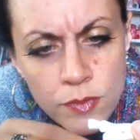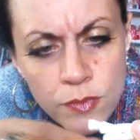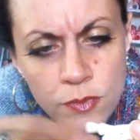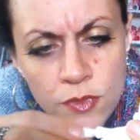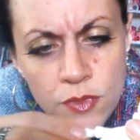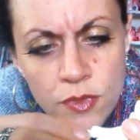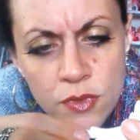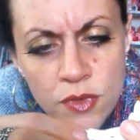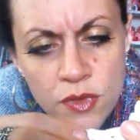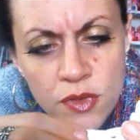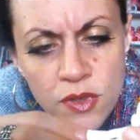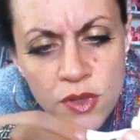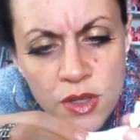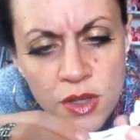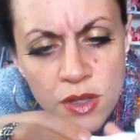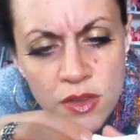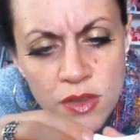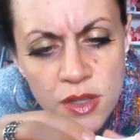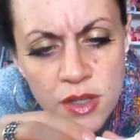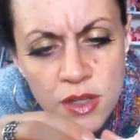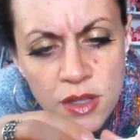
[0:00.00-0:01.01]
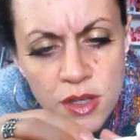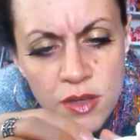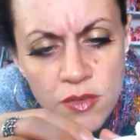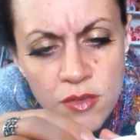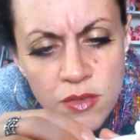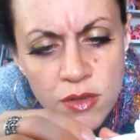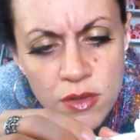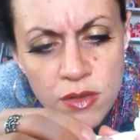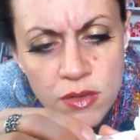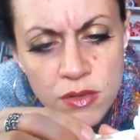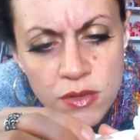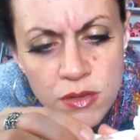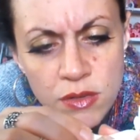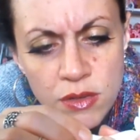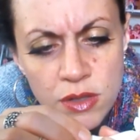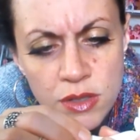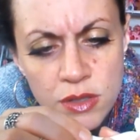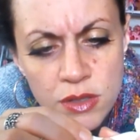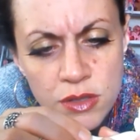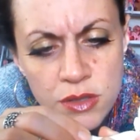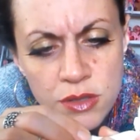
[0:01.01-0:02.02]
Let's see, I think even her little
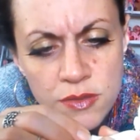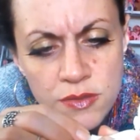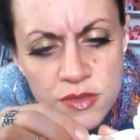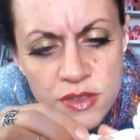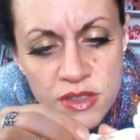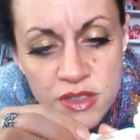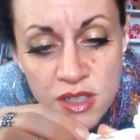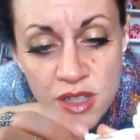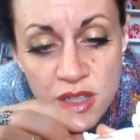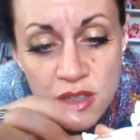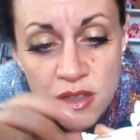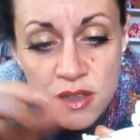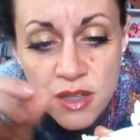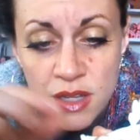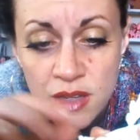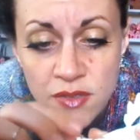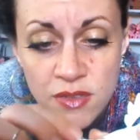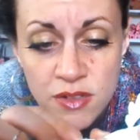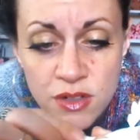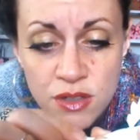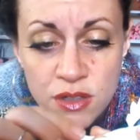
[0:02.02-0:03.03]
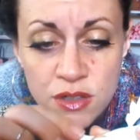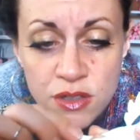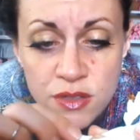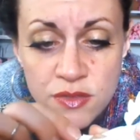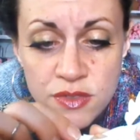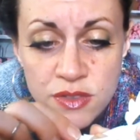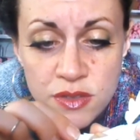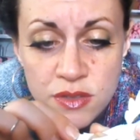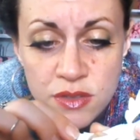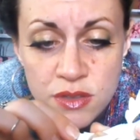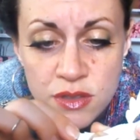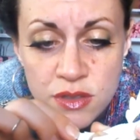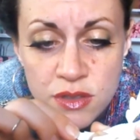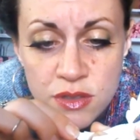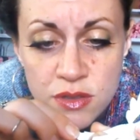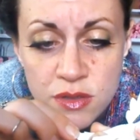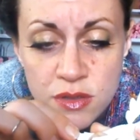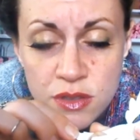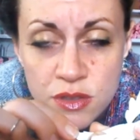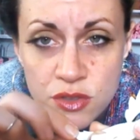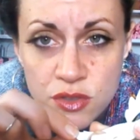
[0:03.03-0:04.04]
hooves, yeah, even her hooves
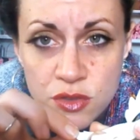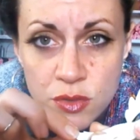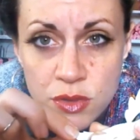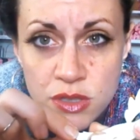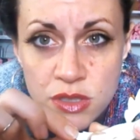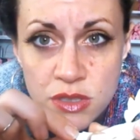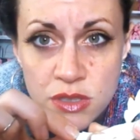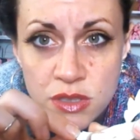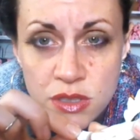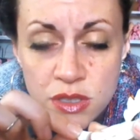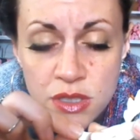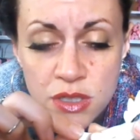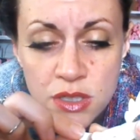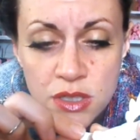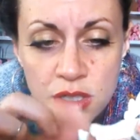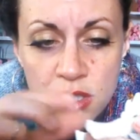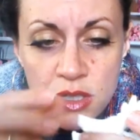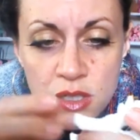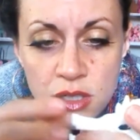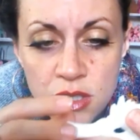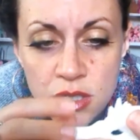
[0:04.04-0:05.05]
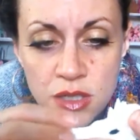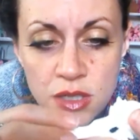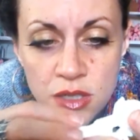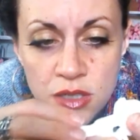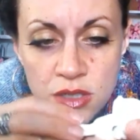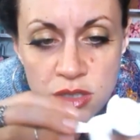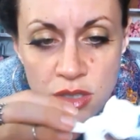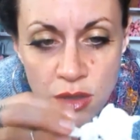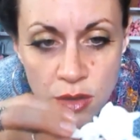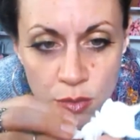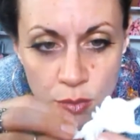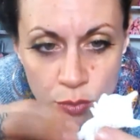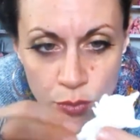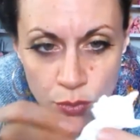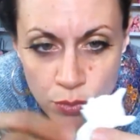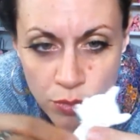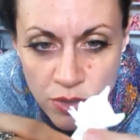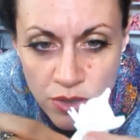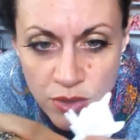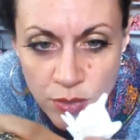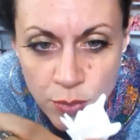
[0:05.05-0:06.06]
are jointed. So,
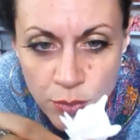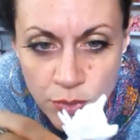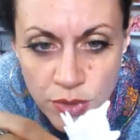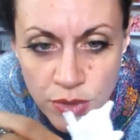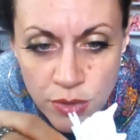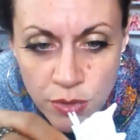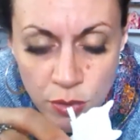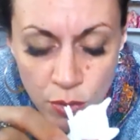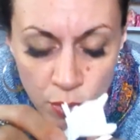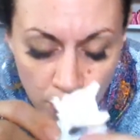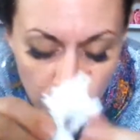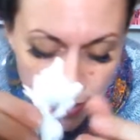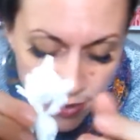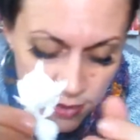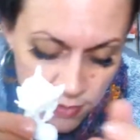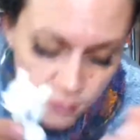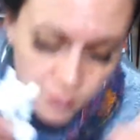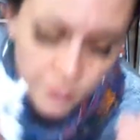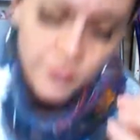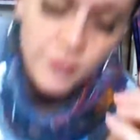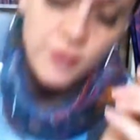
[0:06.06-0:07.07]
really, really cool, and